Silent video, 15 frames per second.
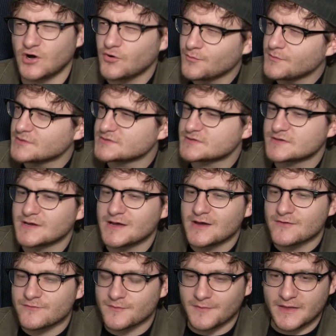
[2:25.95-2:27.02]
almost
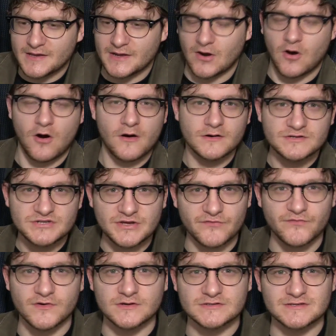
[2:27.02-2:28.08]
from like an Archie
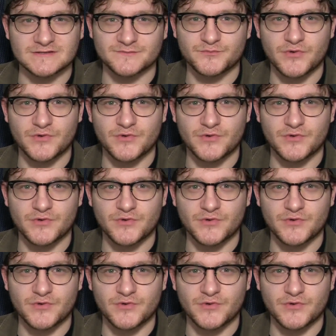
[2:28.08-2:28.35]
versus